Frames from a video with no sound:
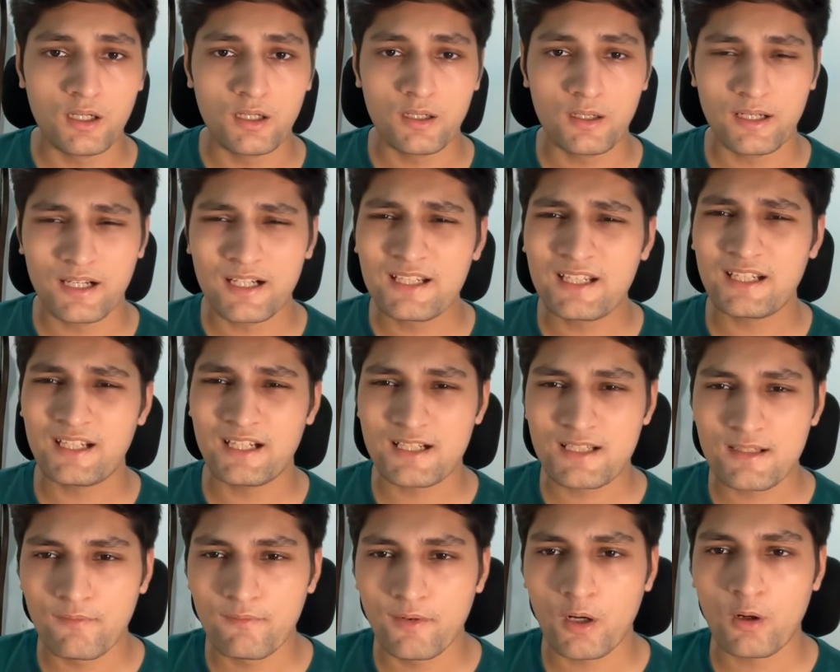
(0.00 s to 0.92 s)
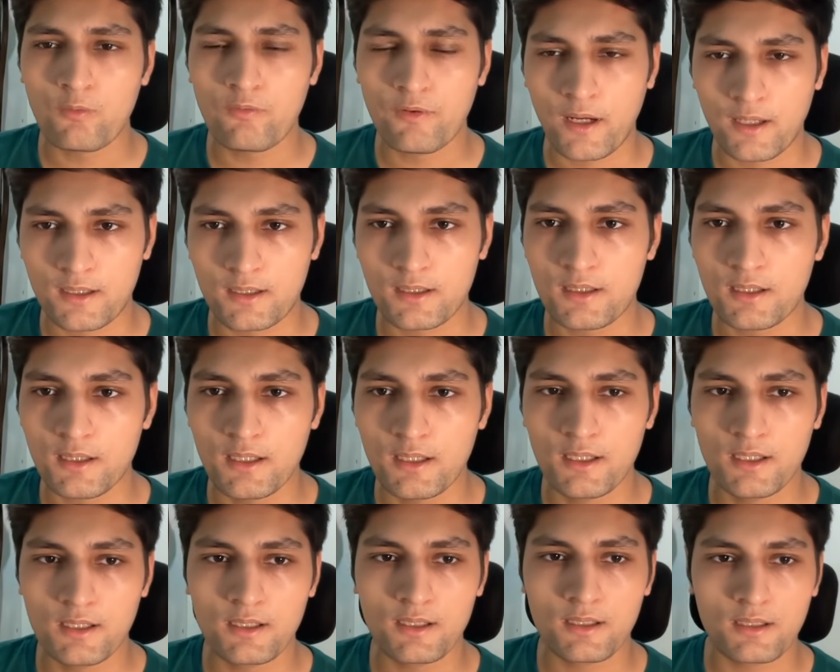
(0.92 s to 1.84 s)
it creates a wow factor
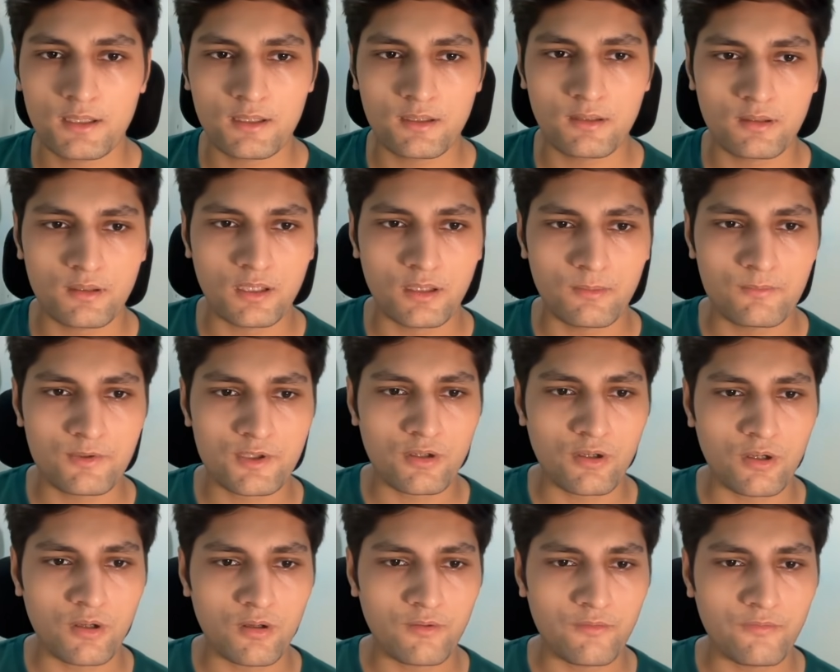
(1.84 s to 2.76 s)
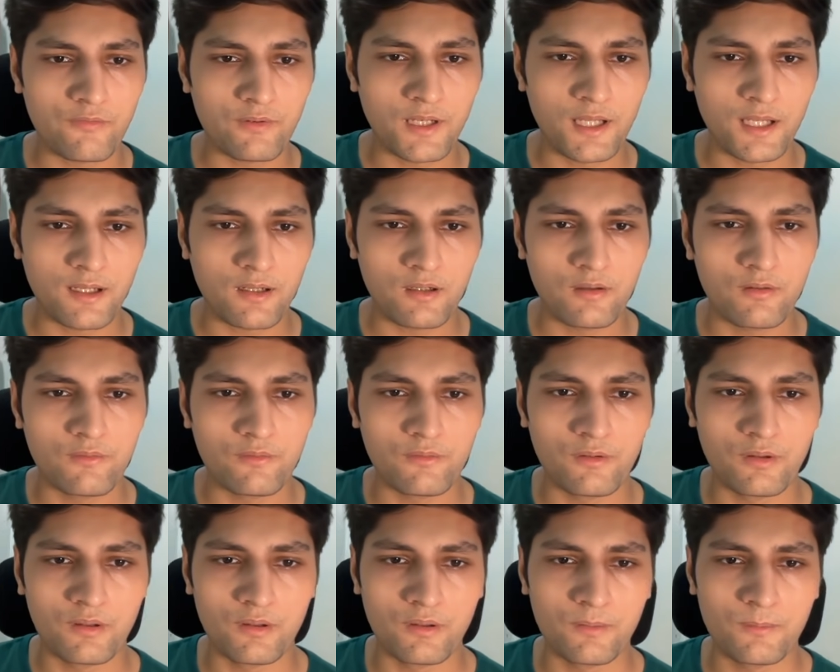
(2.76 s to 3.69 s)
in terms of like
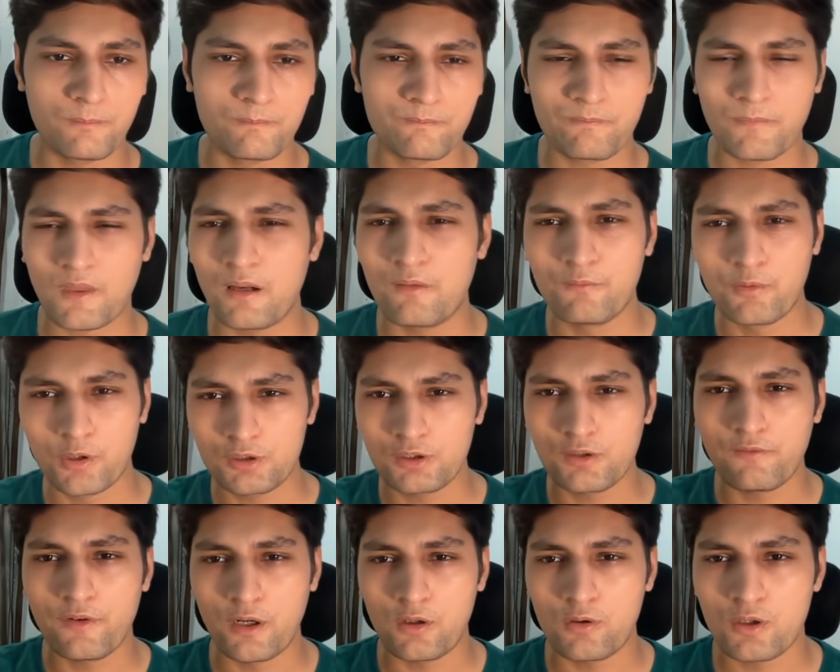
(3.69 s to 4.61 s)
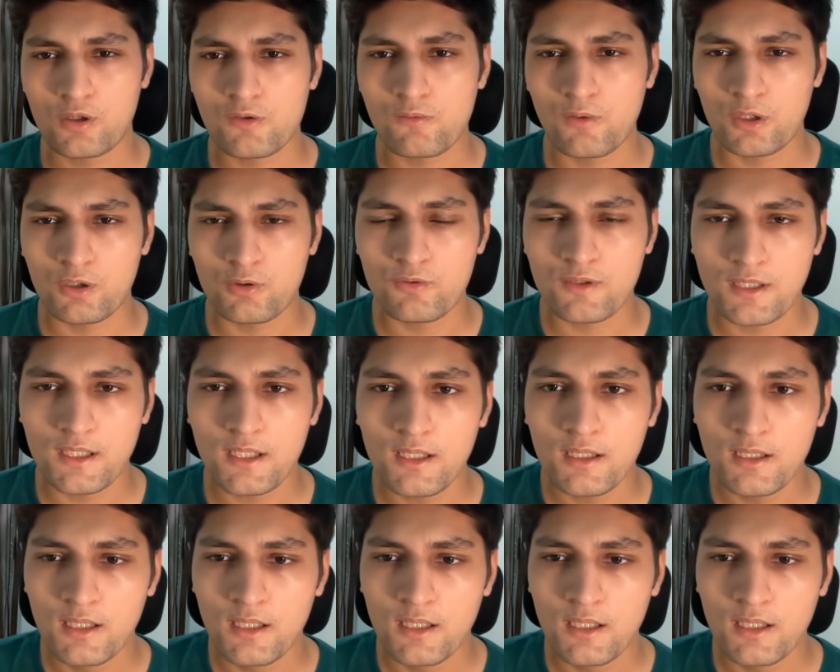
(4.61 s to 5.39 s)
what the founders want to see.